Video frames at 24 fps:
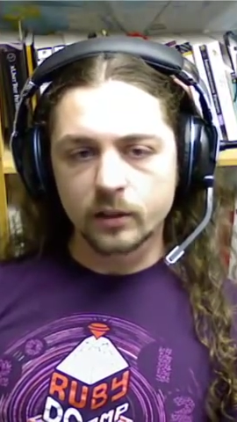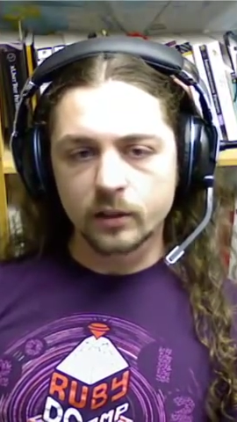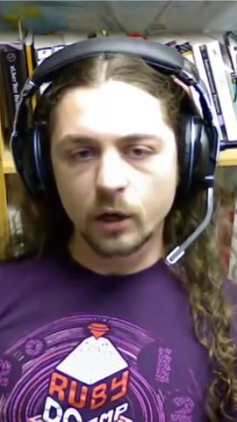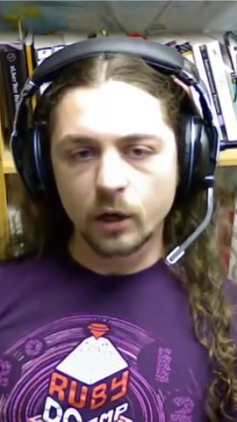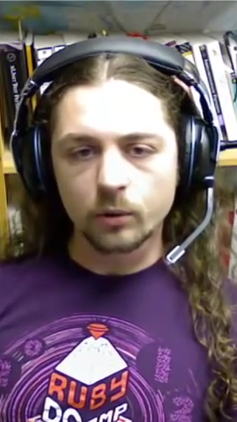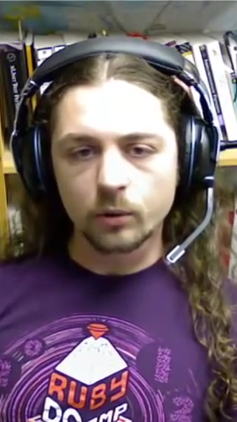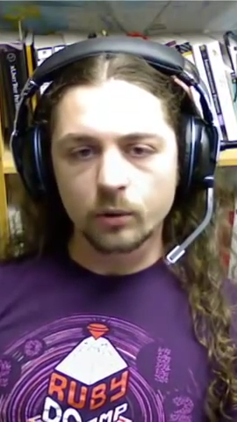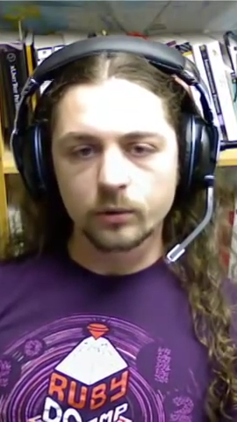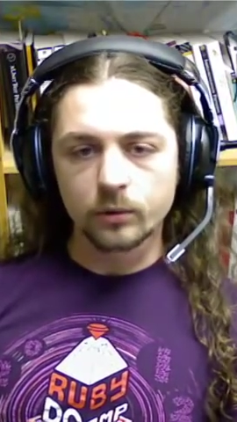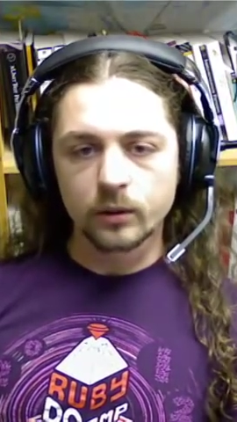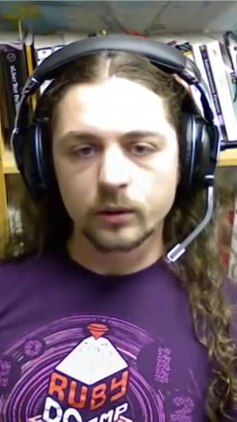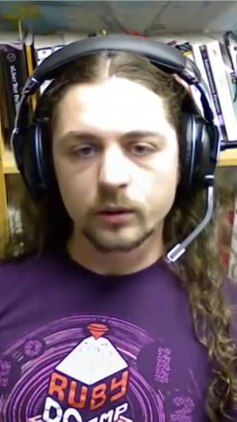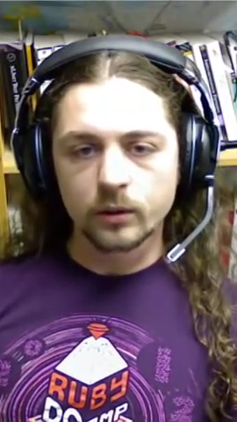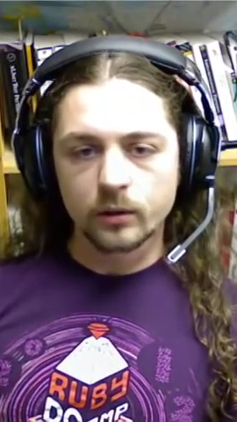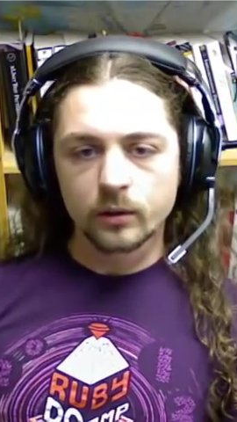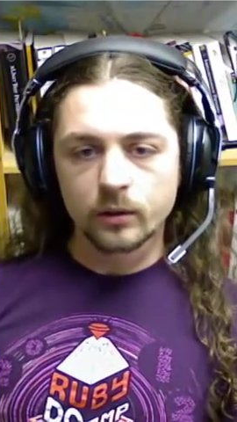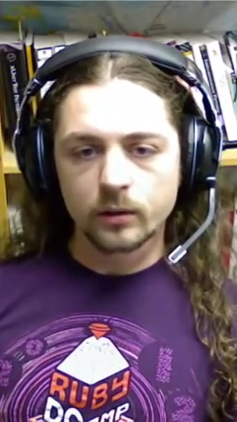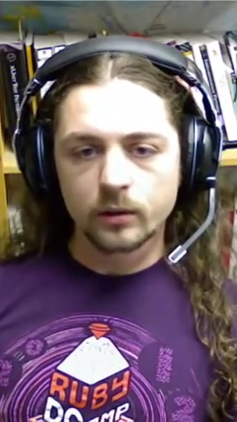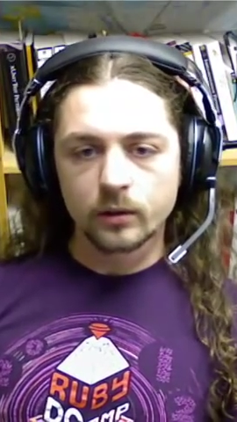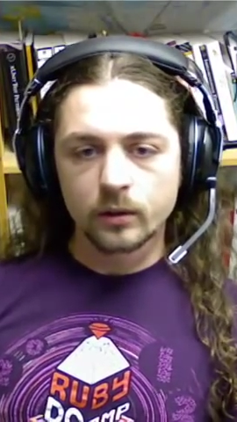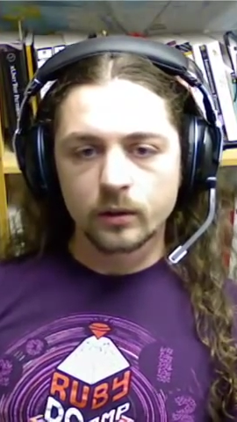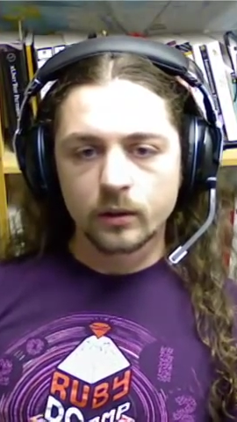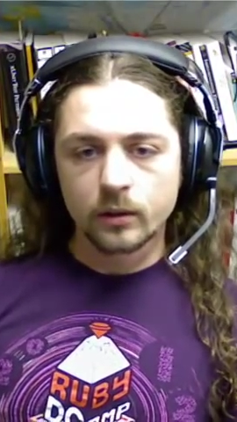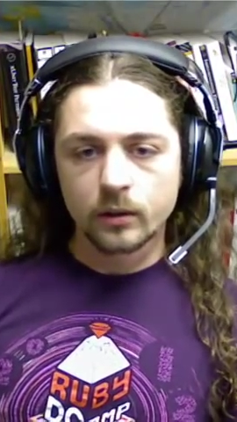code.
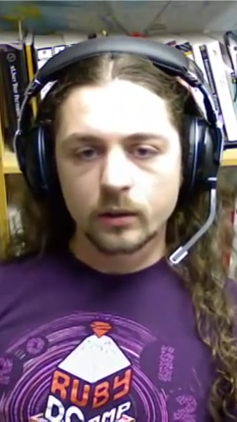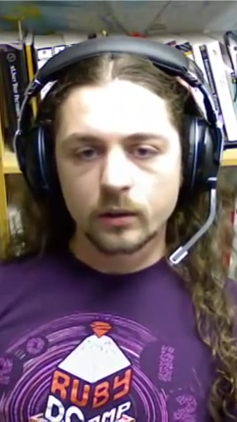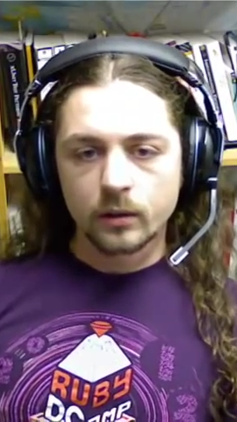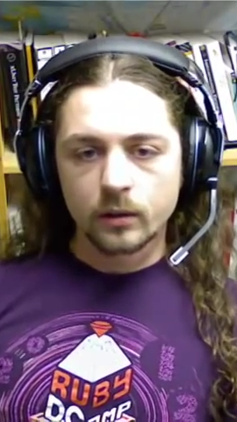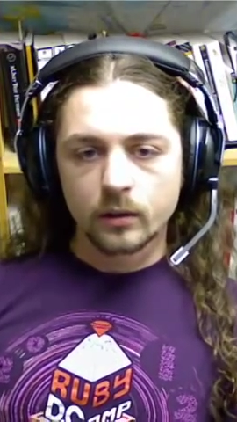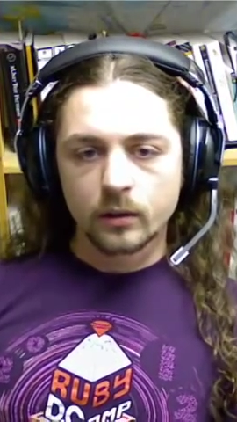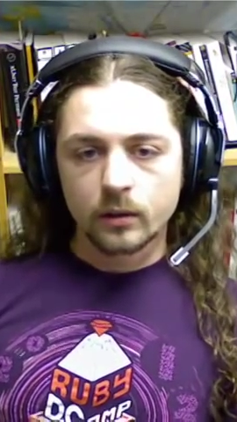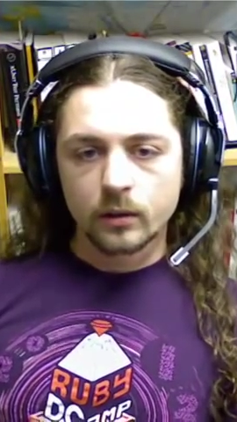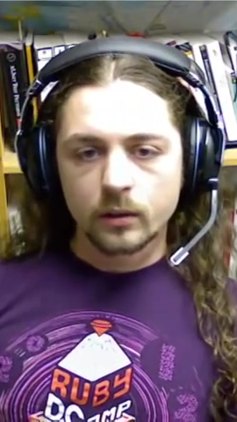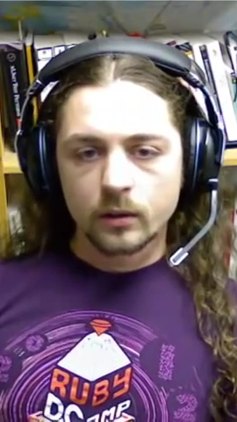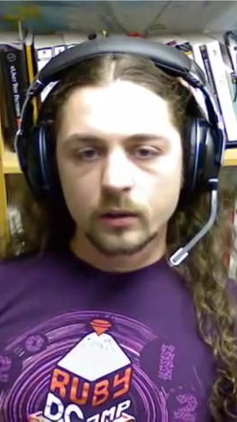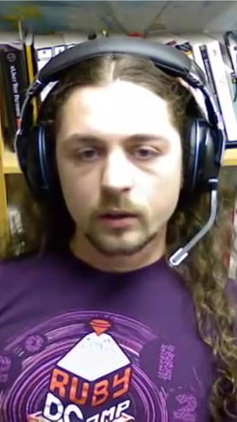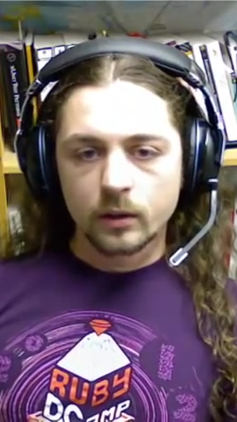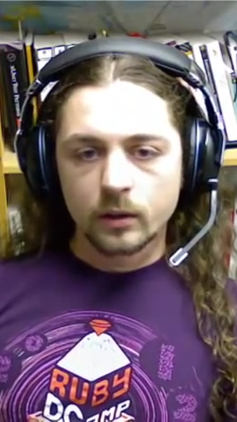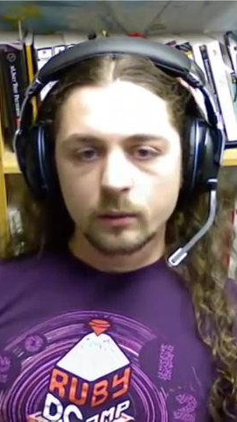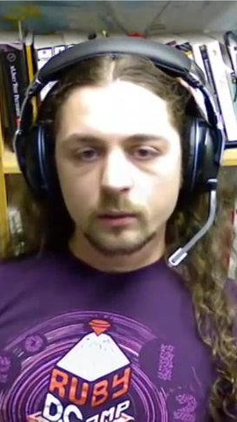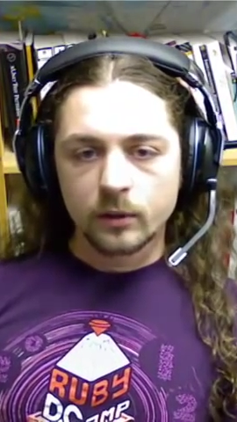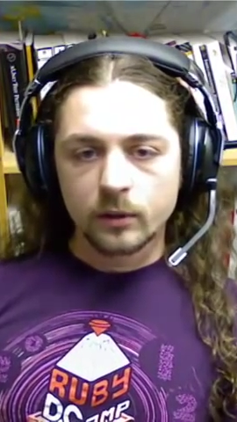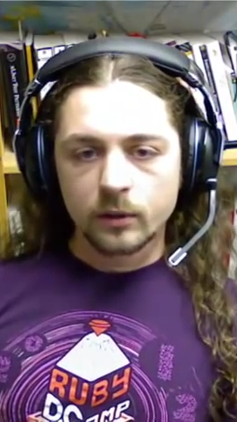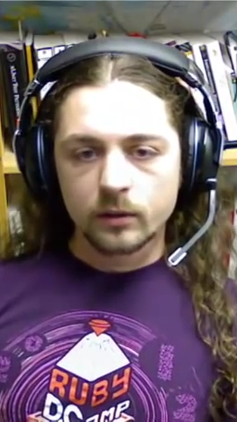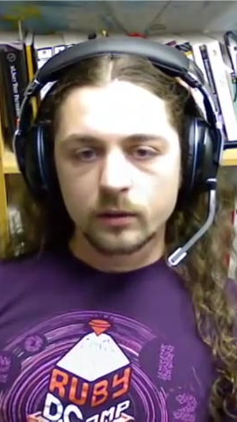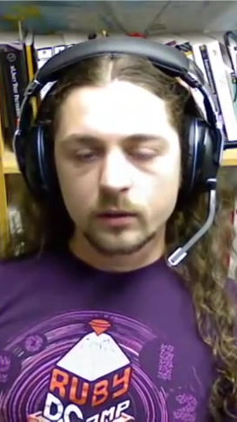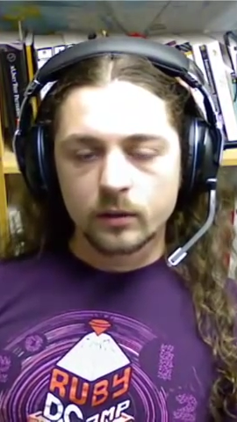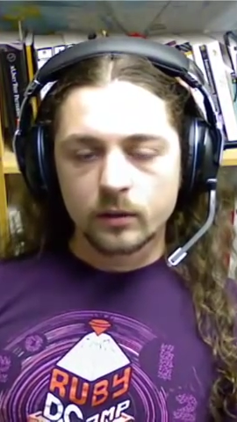Yes. I
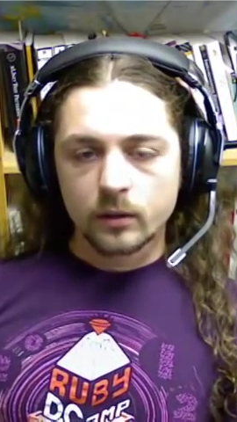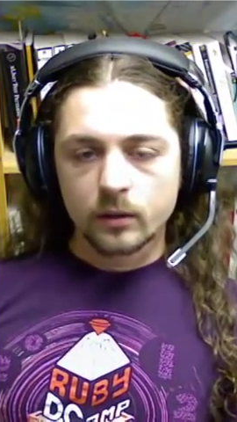mean,